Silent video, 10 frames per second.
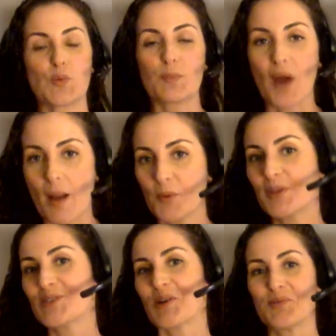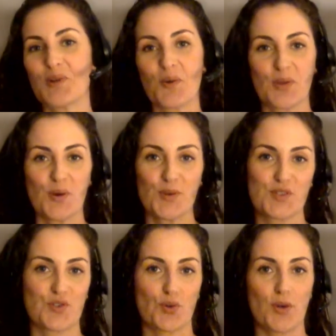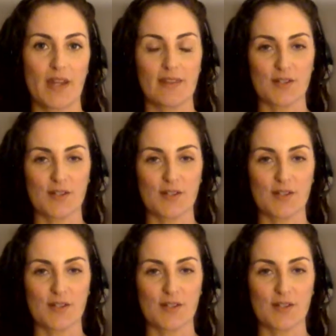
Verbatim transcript: We probably don't know the whole story.